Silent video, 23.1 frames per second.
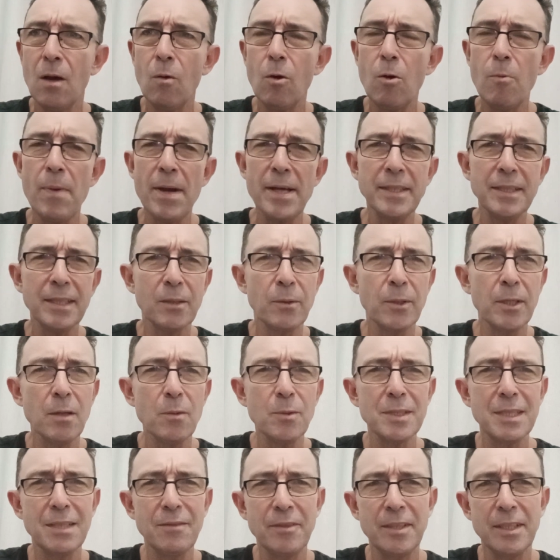Well, basically, when I
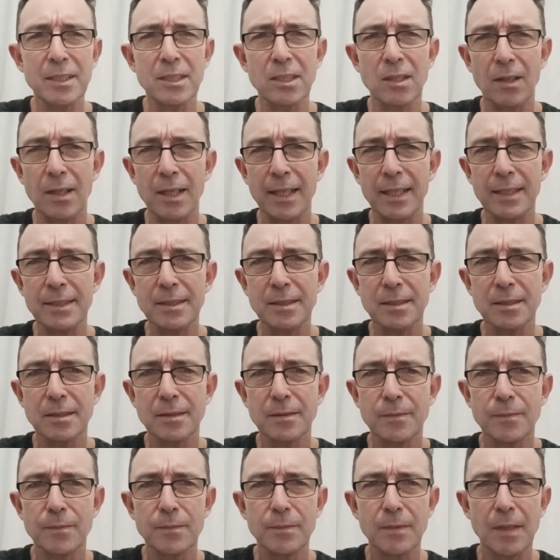was living in Thailand,
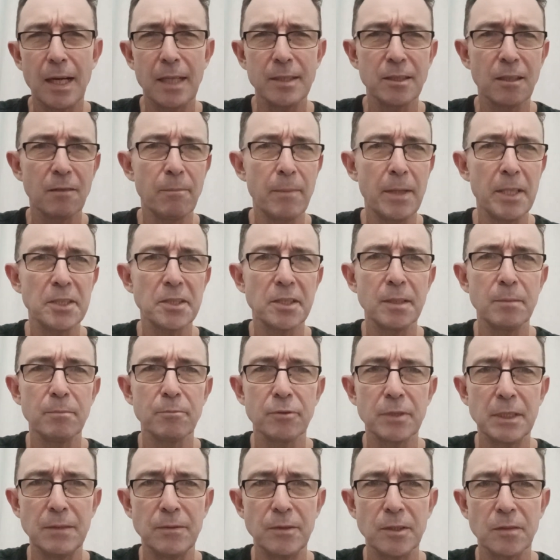as I've mentioned in
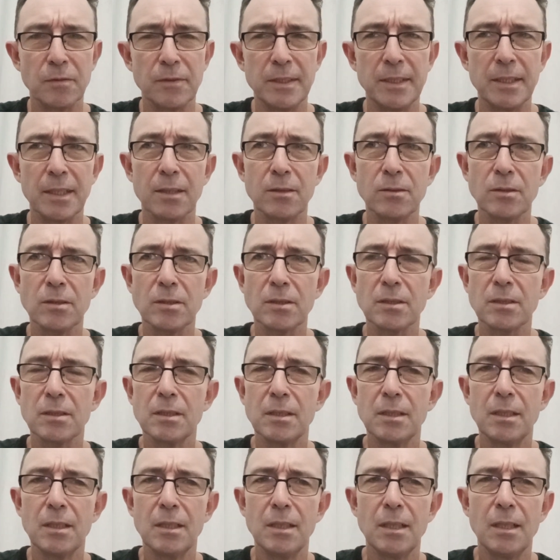previous videos,
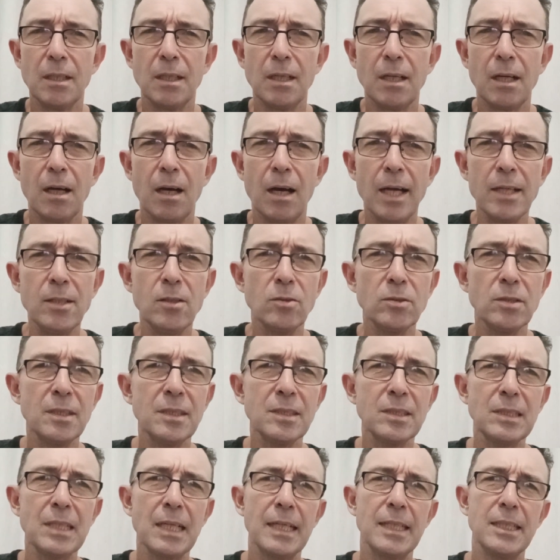I got to the
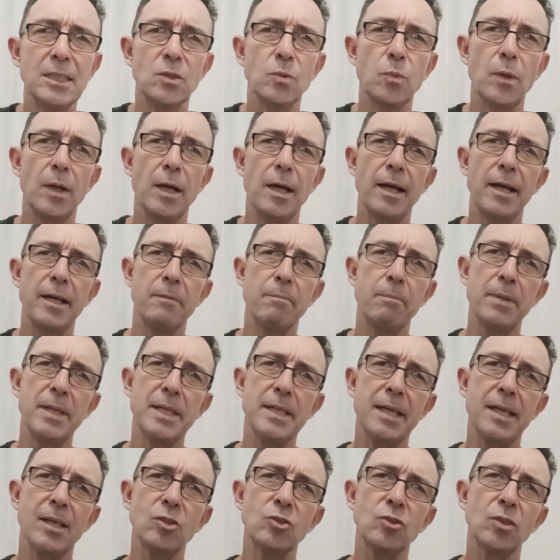stage where I had
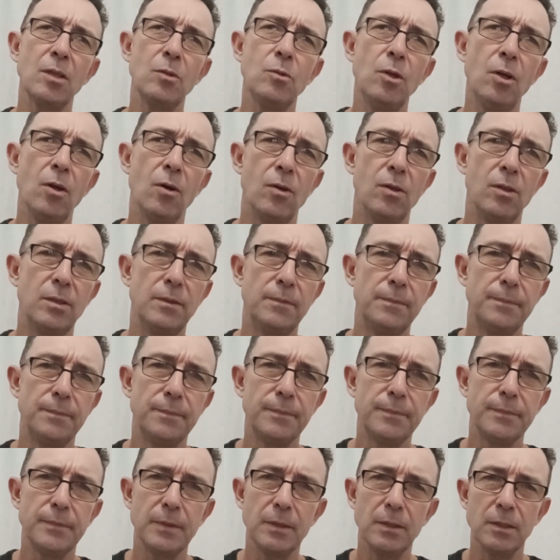been there so long
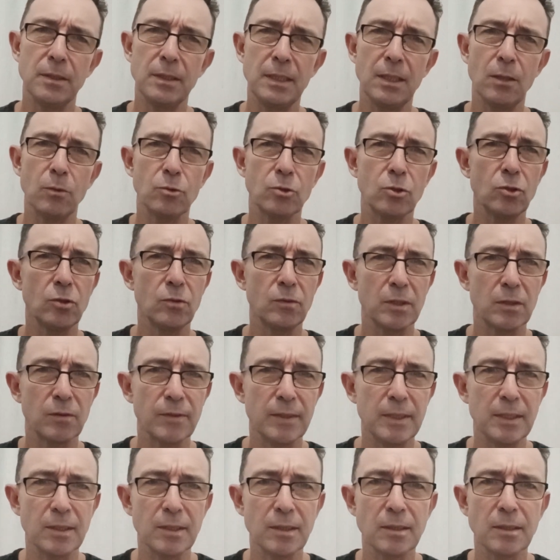on the old tourist
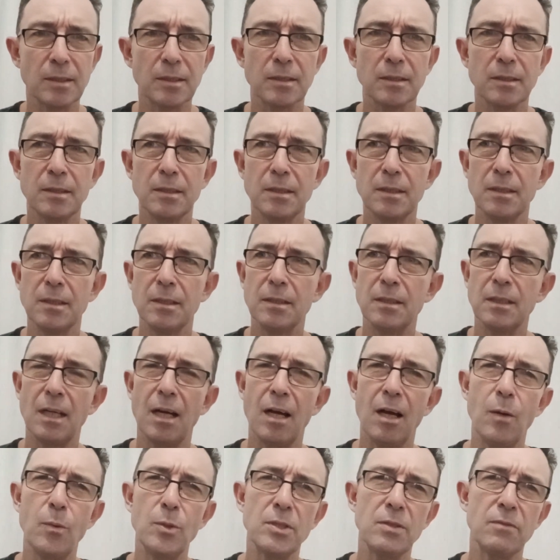visas that
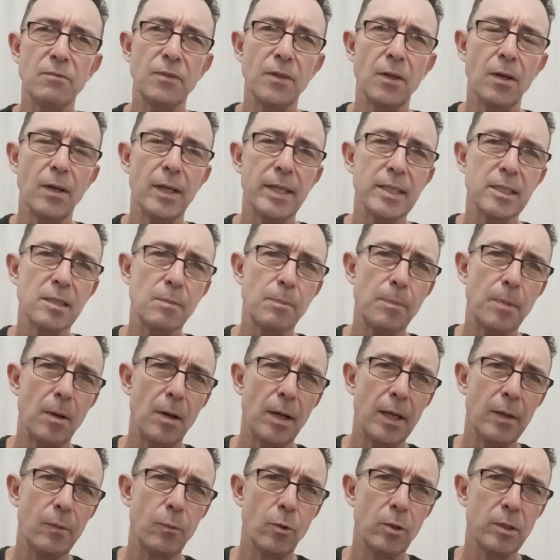I was advised
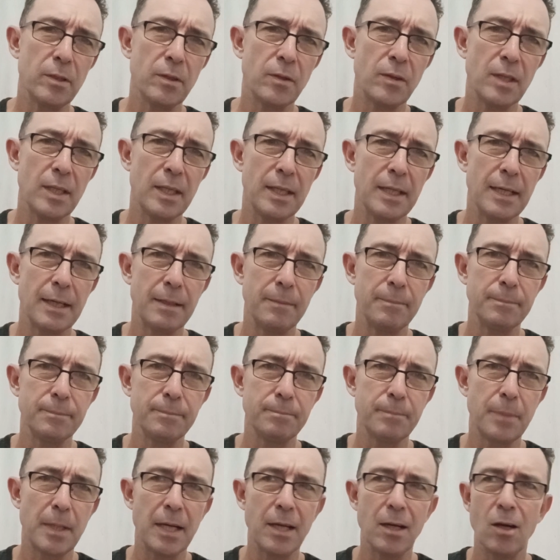by one of the
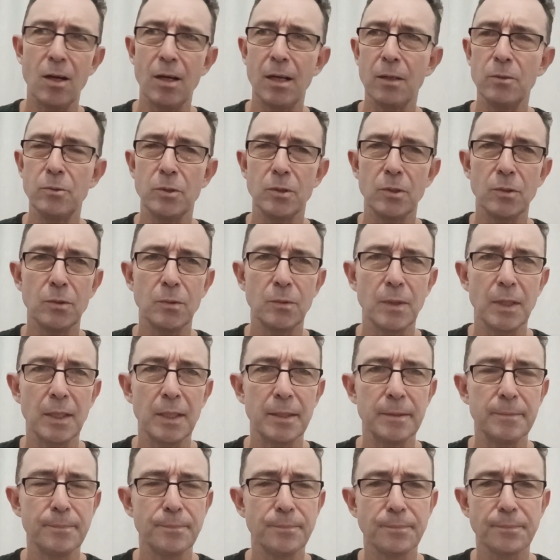by our
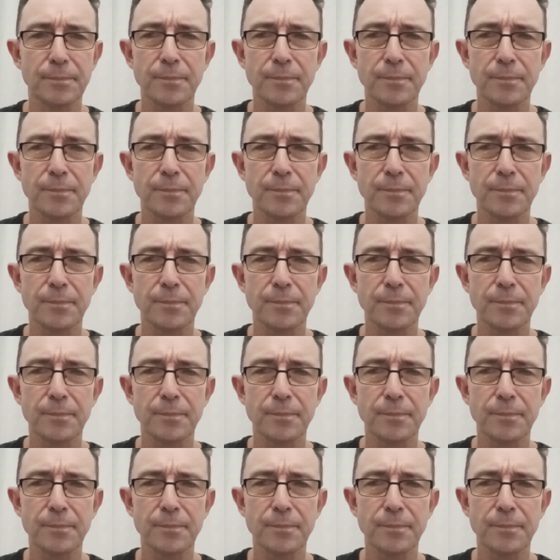local